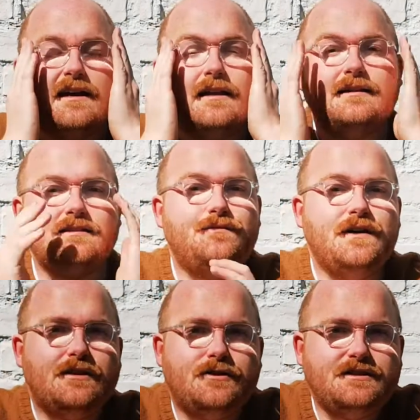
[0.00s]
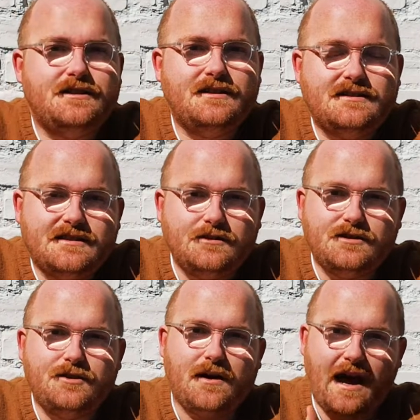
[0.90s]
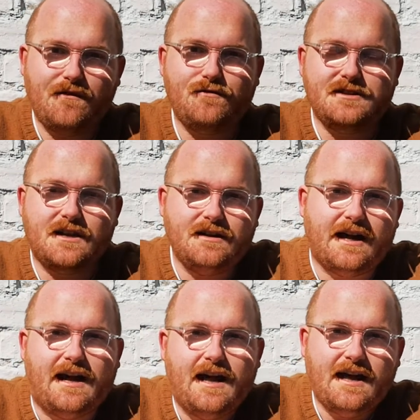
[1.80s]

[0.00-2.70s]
And that's something Christians still do every Sunday.